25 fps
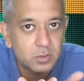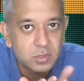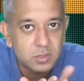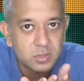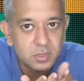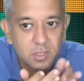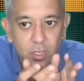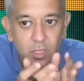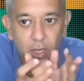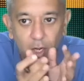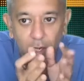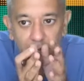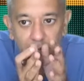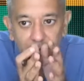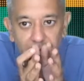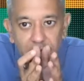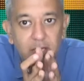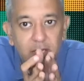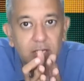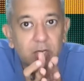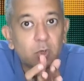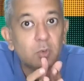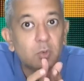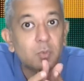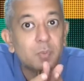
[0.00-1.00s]
Now we need
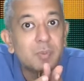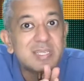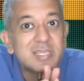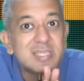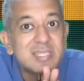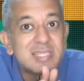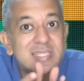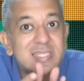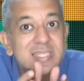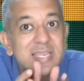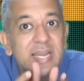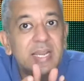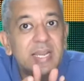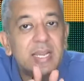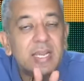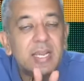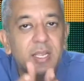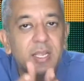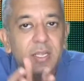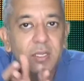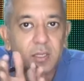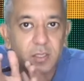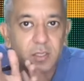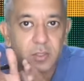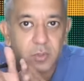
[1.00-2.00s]
to be sending
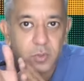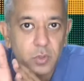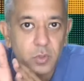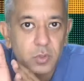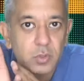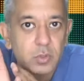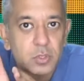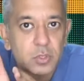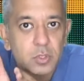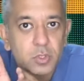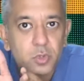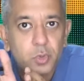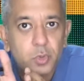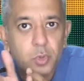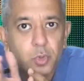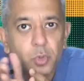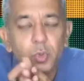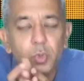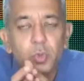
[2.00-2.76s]
the goods to